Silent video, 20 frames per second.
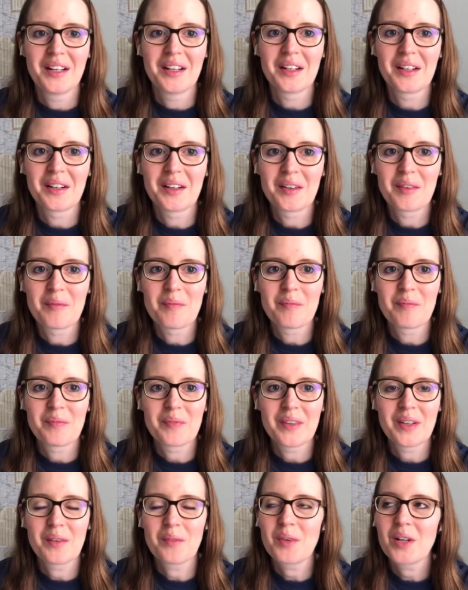And
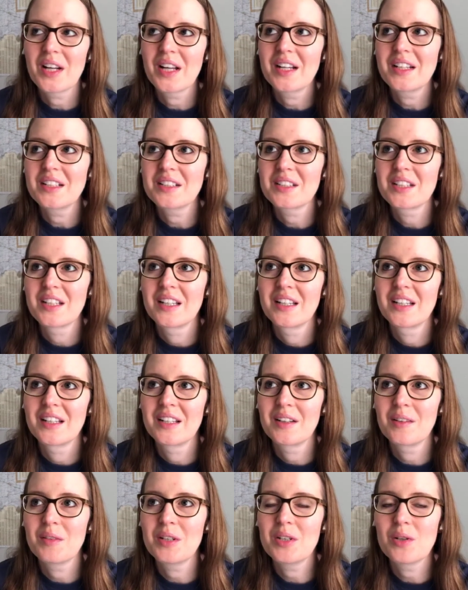what I guess
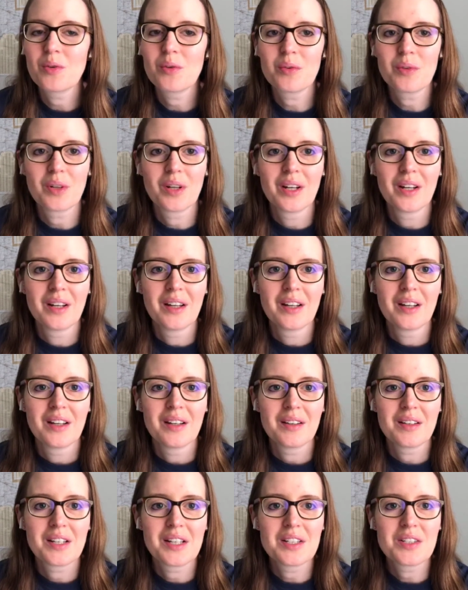
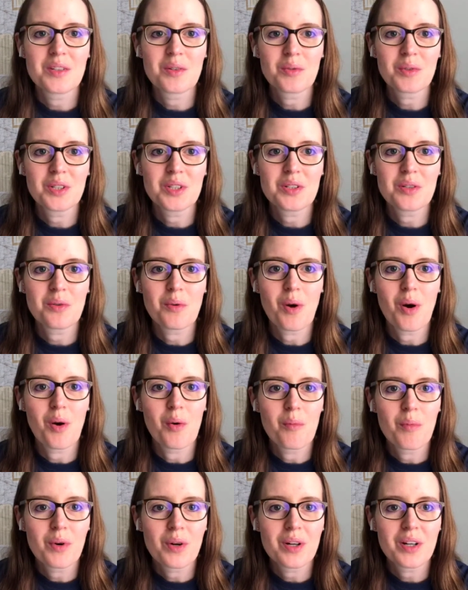the kids don't really do
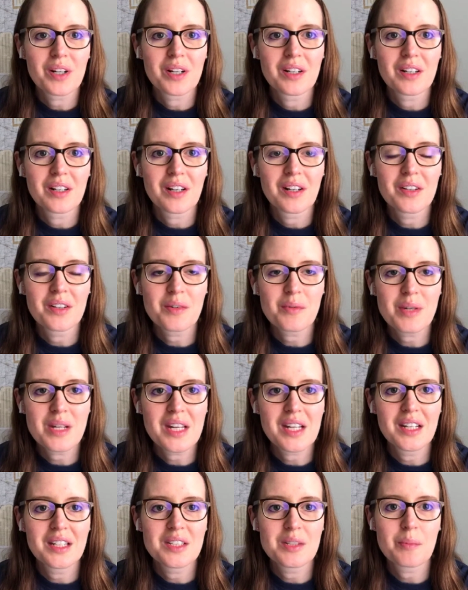homework on the
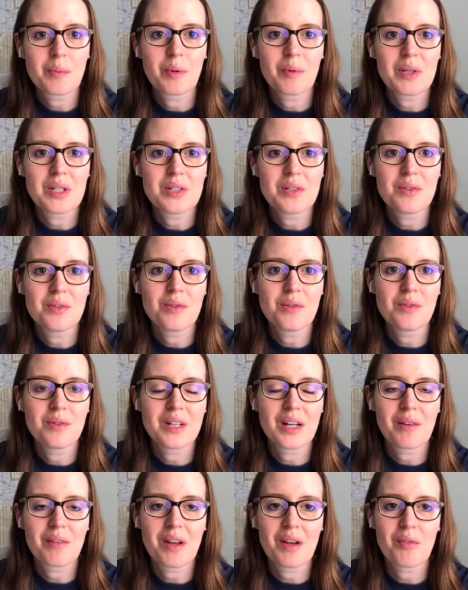weekends, but we do.
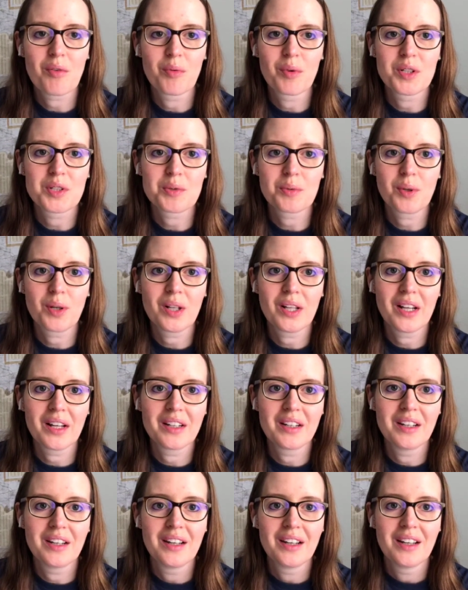Now we have a ritual
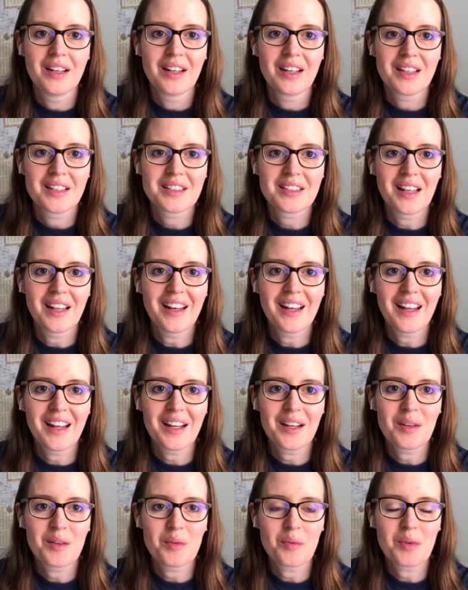on
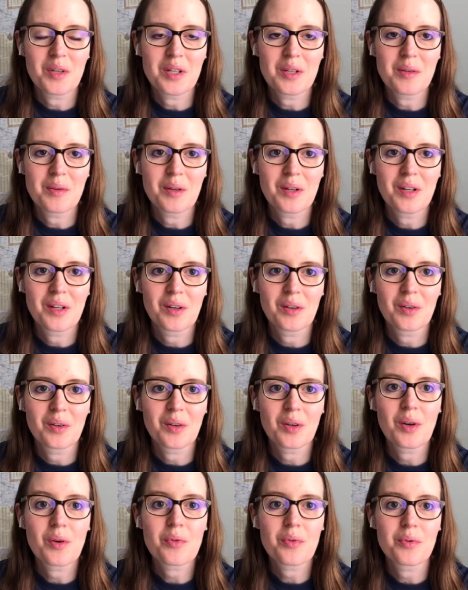Sunday. We
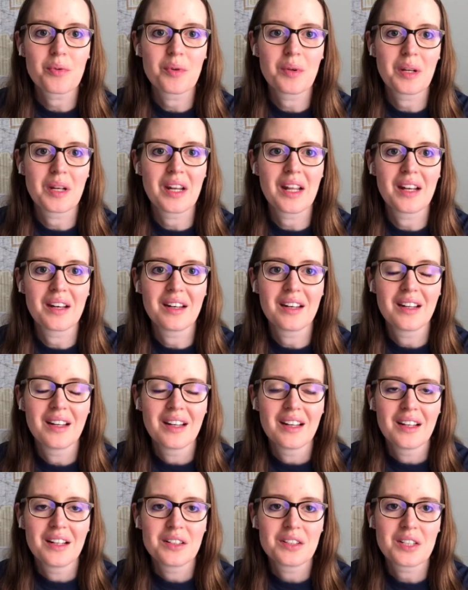go through and
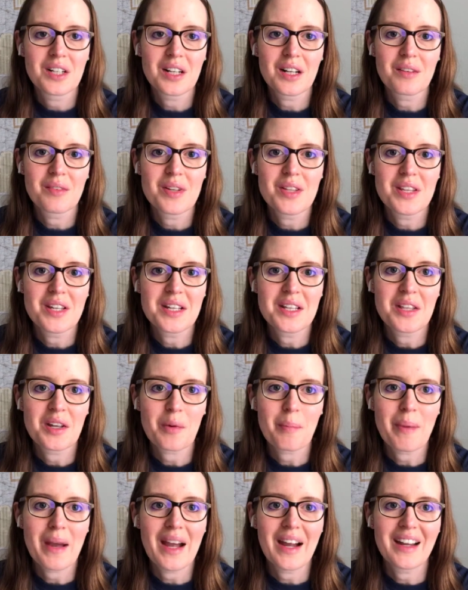check everything in their
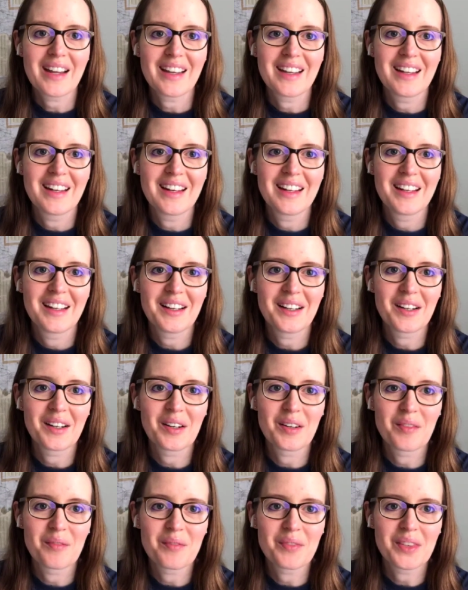packet
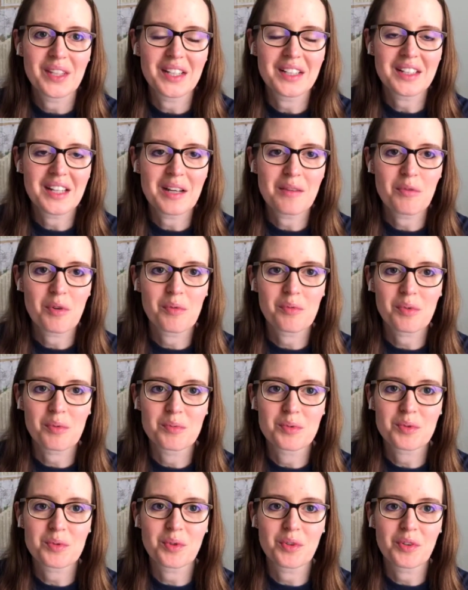that came home from
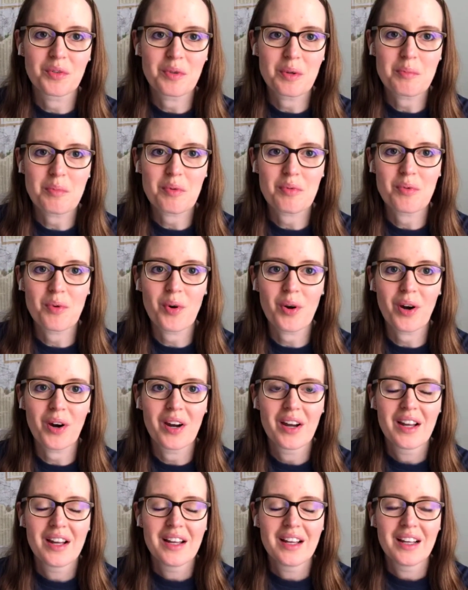school the week before.
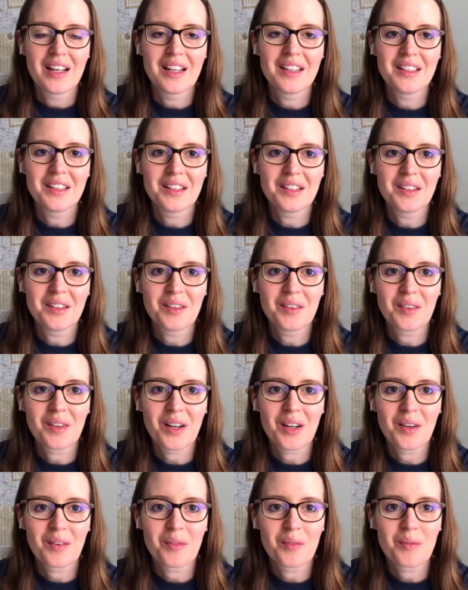And then
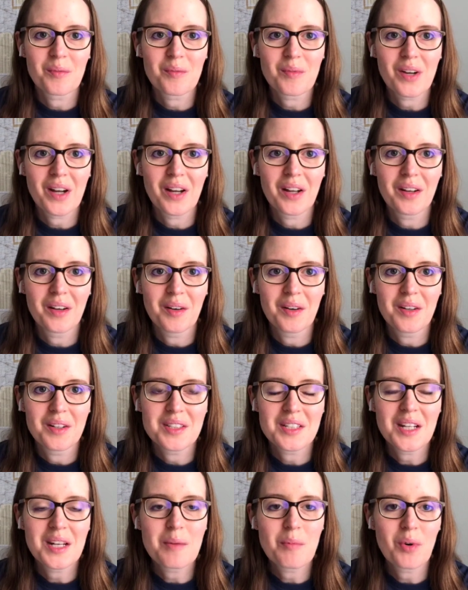on
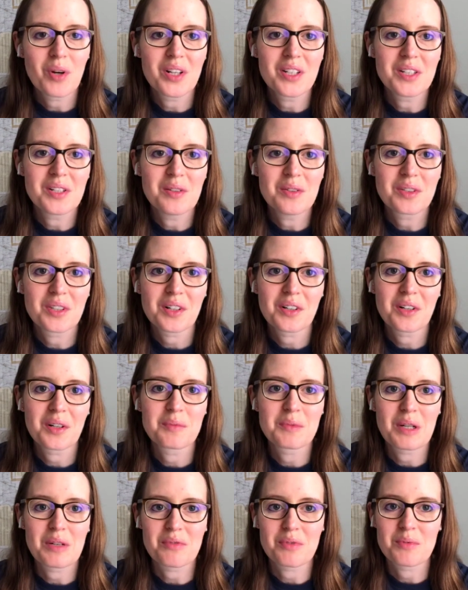Sunday morning, the newsletter comes
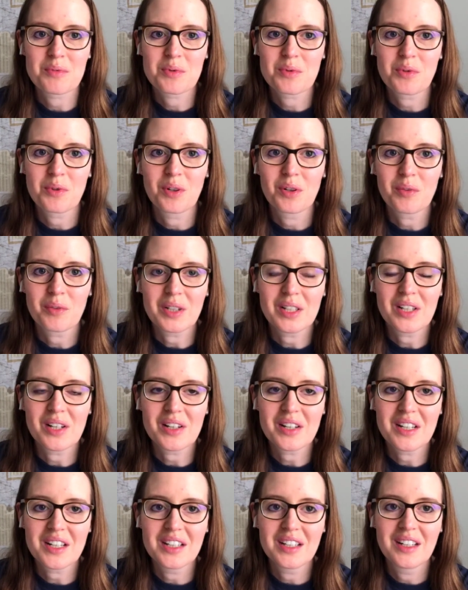out from school, and we log
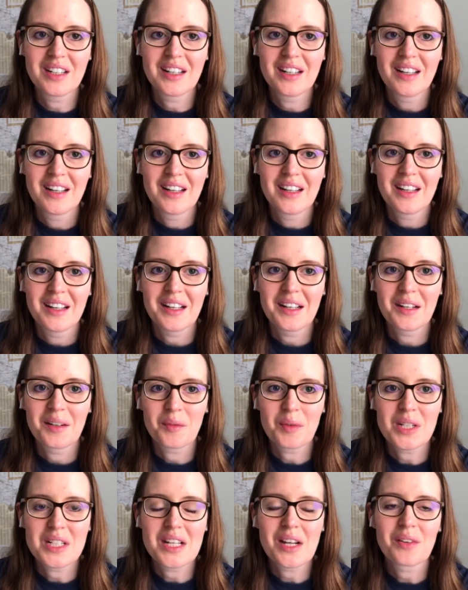in and
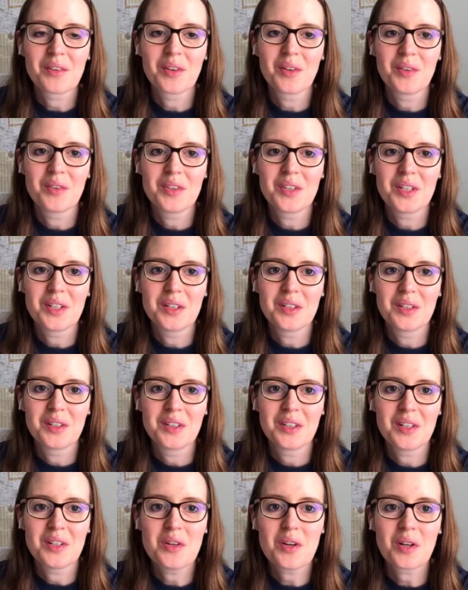we download
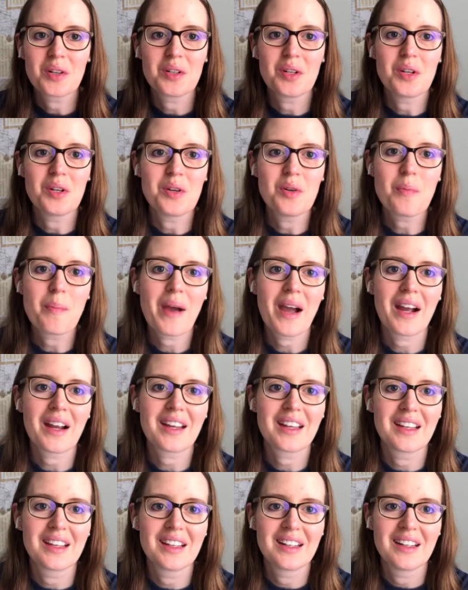the new
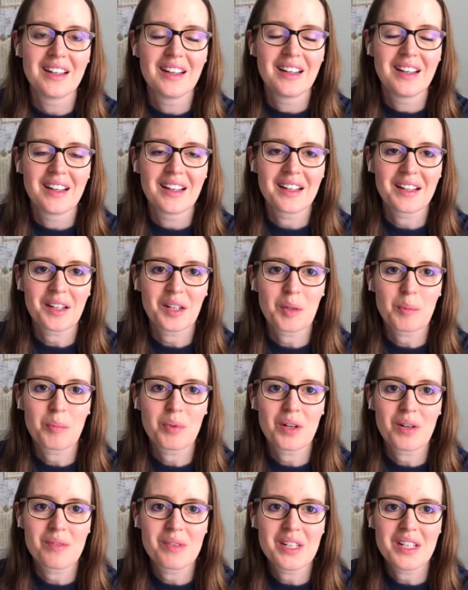packet and kind of put
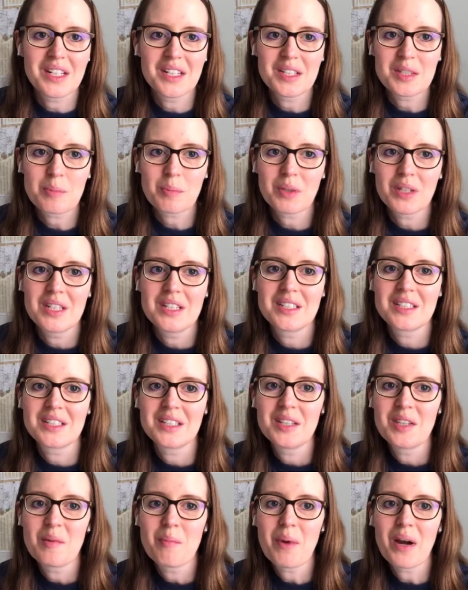everything in its place
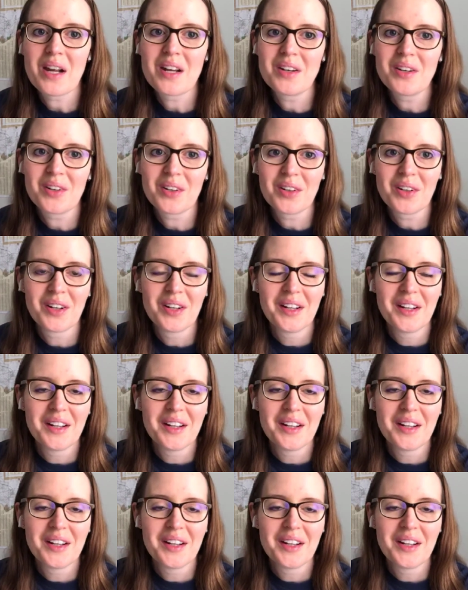in the binder.